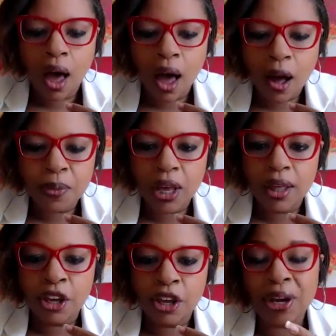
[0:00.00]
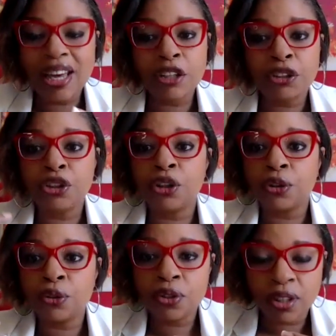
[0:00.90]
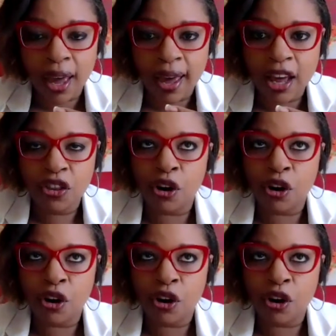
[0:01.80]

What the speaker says: their issues and